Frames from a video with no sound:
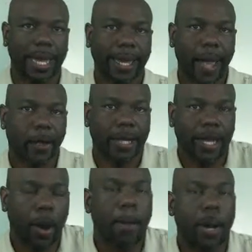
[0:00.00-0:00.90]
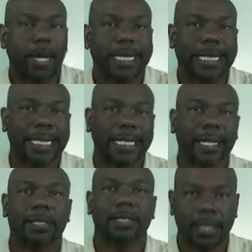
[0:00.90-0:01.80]
calculator
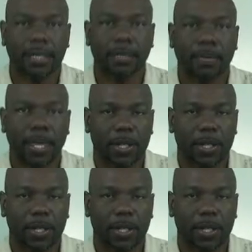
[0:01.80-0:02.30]
marketing system.